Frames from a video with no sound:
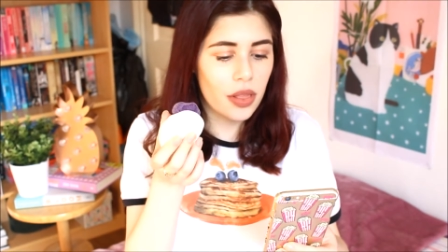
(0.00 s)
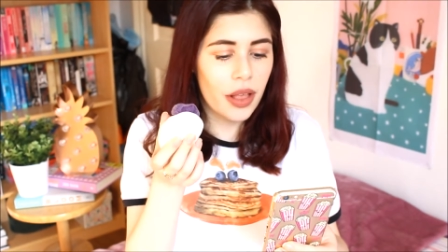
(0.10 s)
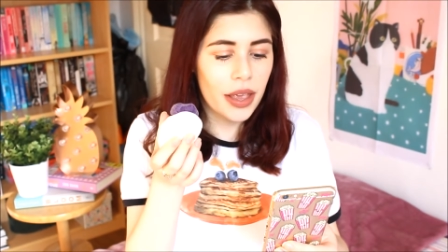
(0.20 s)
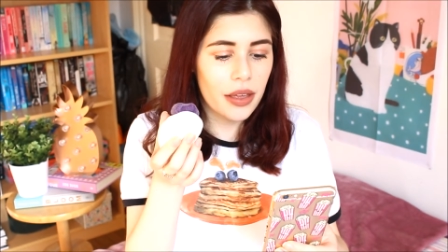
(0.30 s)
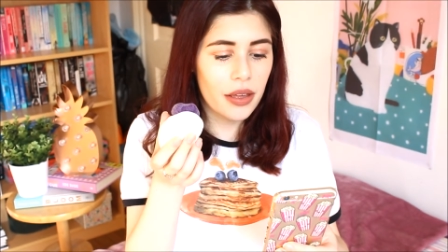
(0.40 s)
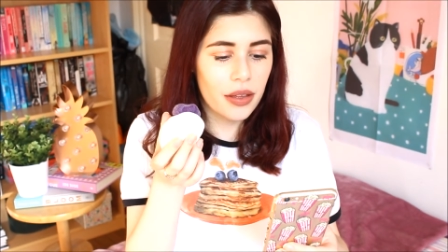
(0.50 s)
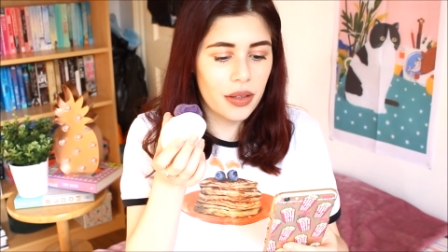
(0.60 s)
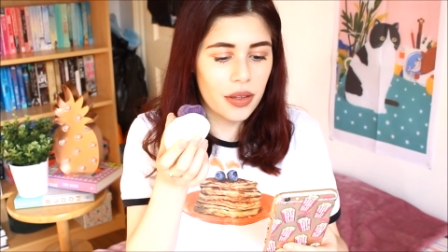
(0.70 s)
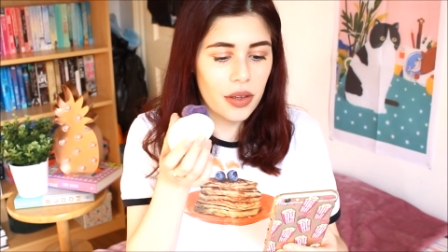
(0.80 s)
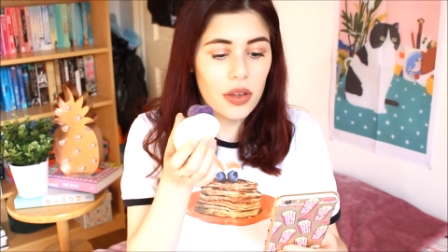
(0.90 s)
like
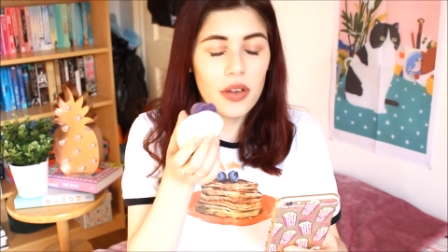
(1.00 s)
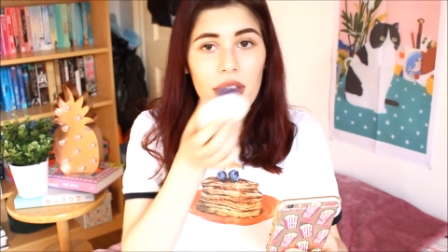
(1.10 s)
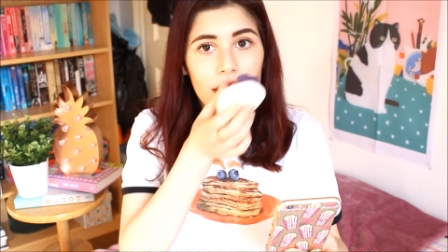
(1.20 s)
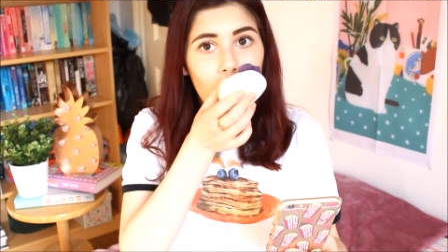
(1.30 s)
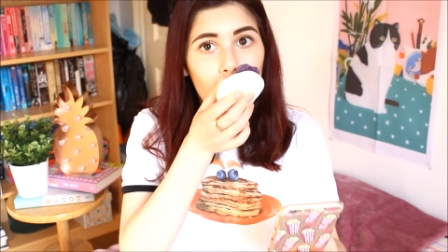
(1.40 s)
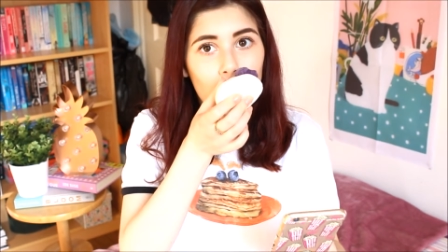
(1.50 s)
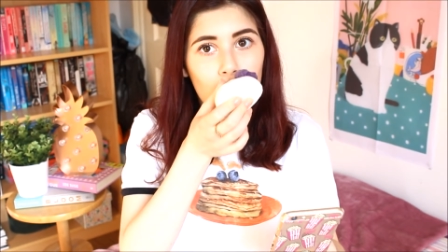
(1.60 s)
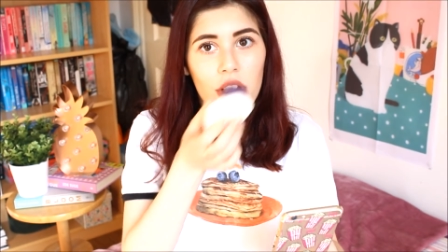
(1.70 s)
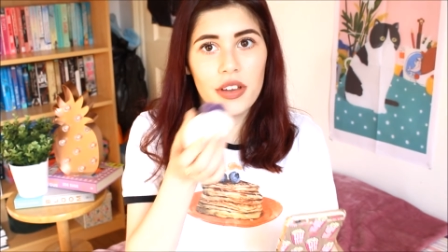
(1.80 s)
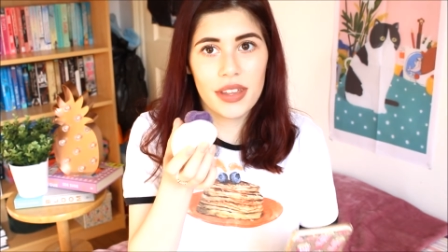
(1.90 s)
it's got
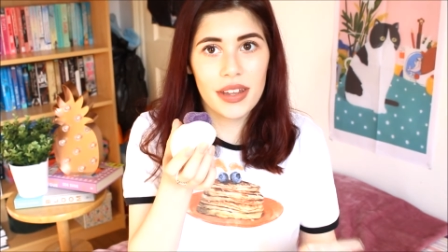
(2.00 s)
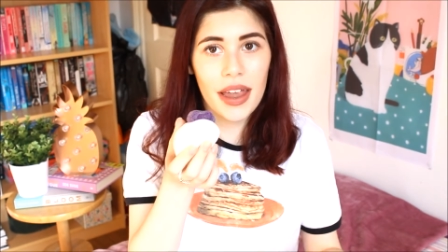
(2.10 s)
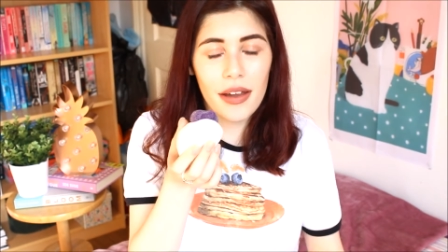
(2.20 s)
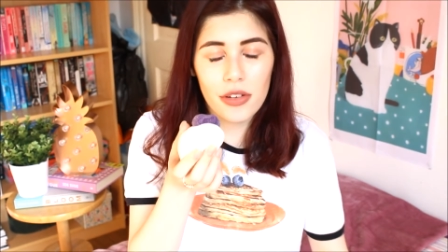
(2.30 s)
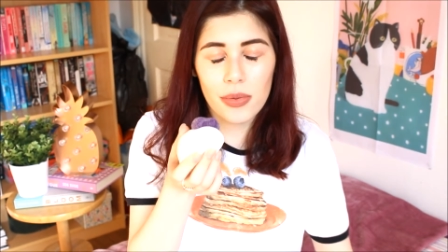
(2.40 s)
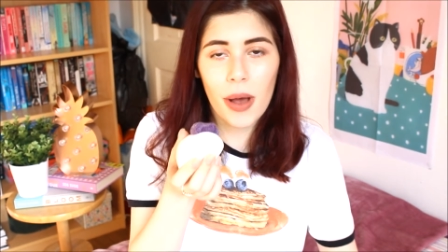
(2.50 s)
rose in there as